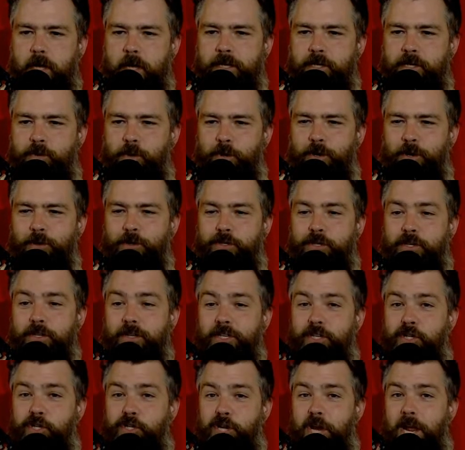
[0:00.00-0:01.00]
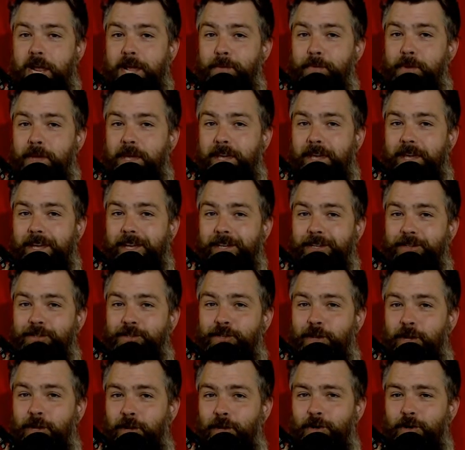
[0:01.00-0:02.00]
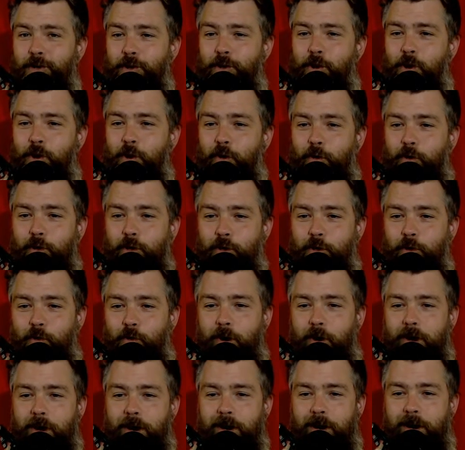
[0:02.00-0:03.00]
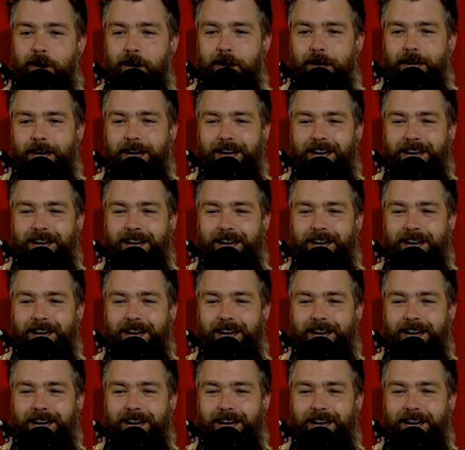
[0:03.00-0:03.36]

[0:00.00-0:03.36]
This one goes to the JBs. You know who you are.